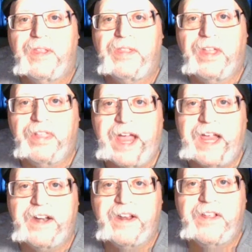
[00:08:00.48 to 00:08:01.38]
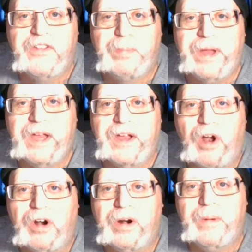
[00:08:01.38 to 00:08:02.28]
the land is being
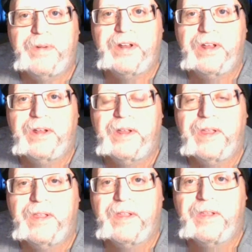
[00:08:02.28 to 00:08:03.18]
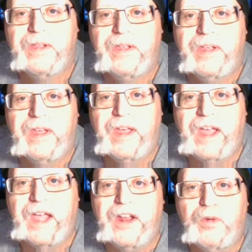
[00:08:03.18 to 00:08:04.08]
harmed,
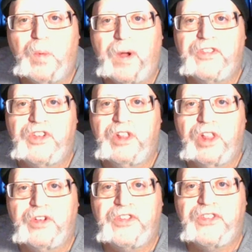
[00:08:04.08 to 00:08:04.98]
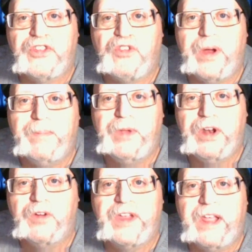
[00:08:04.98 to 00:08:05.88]
and once you lose a stream, you
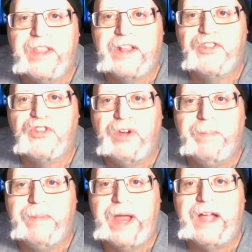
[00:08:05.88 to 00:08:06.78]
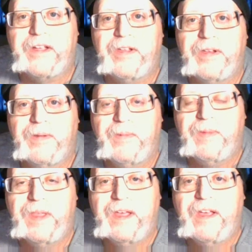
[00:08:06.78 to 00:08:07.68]
don't get that stream back.
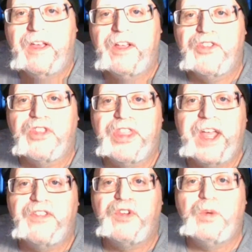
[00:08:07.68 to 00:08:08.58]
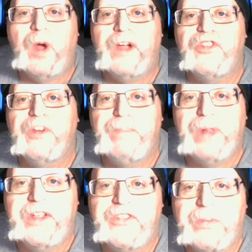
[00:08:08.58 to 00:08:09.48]
So thanks for watching.
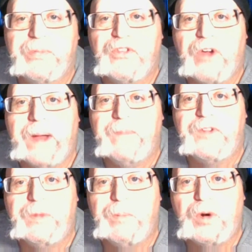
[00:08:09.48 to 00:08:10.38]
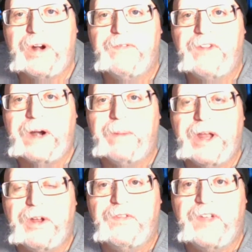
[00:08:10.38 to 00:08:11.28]
Please subscribe for more
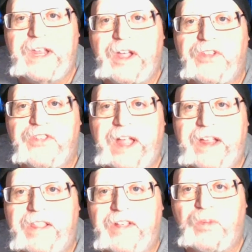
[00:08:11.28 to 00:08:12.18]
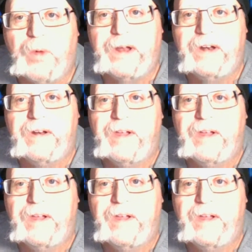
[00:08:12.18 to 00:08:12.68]
environmental videos like this one.